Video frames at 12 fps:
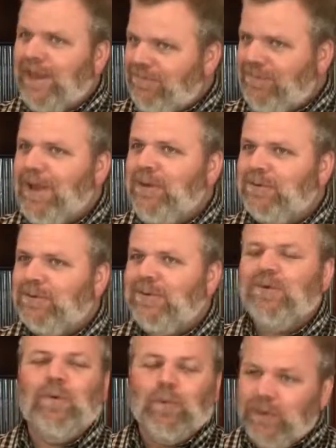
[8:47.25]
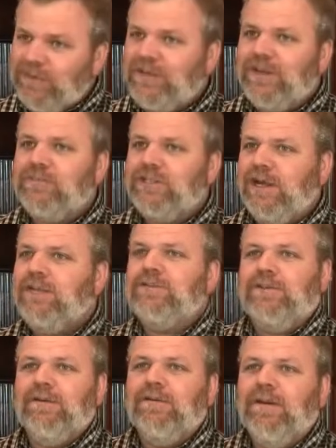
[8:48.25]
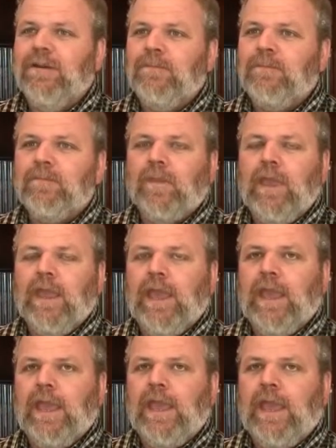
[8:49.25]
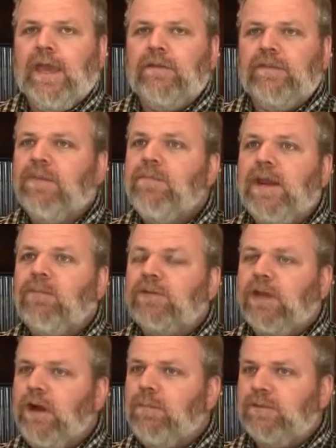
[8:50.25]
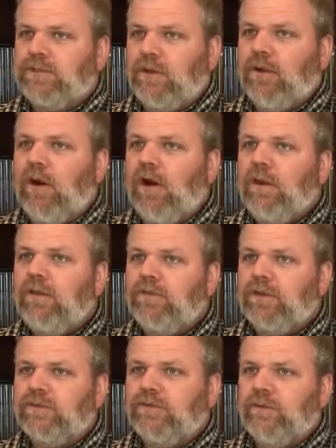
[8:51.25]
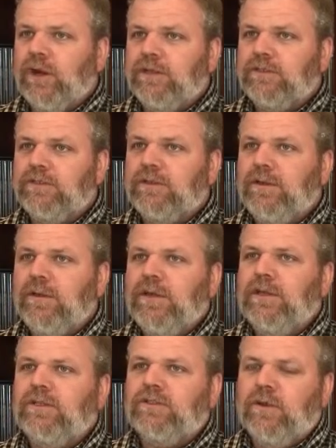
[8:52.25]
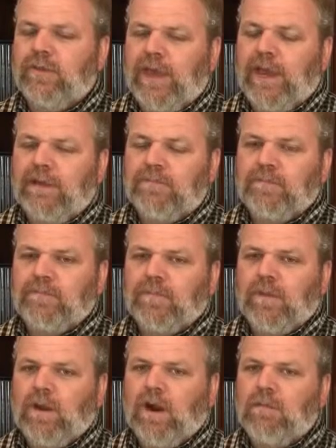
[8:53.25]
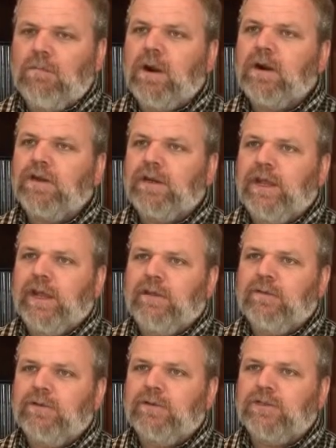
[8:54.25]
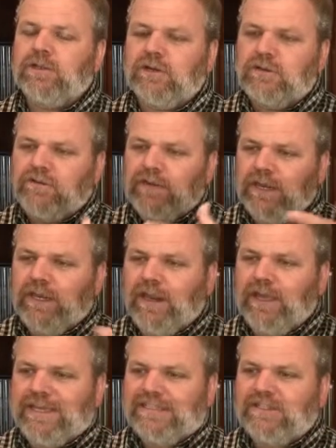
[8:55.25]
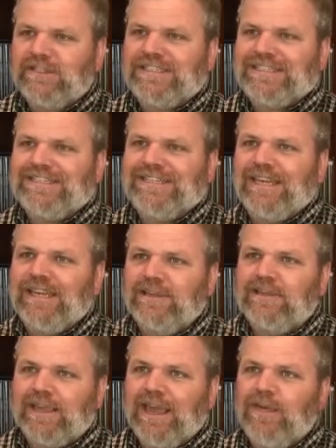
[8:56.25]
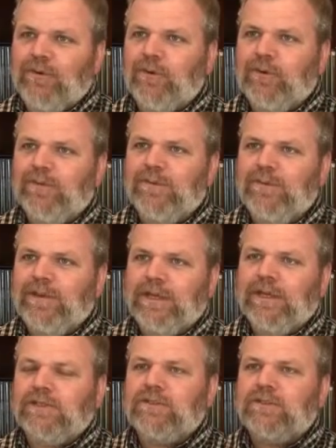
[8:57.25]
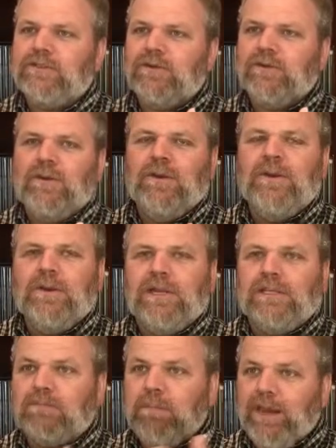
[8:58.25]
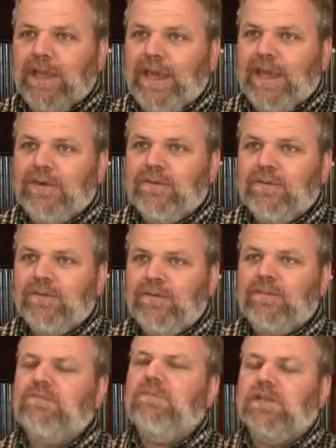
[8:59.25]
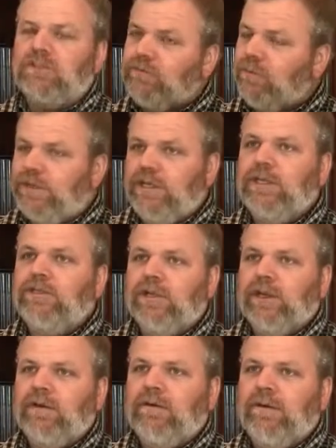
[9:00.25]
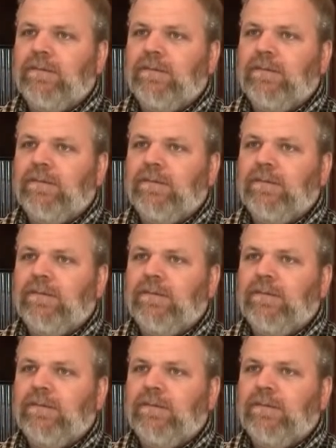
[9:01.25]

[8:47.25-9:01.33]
Found with Tim Johnson. And they've been able to help us on all of those fronts so that our marketing starts feeling like it's sticking together. It's planned, it's strategic,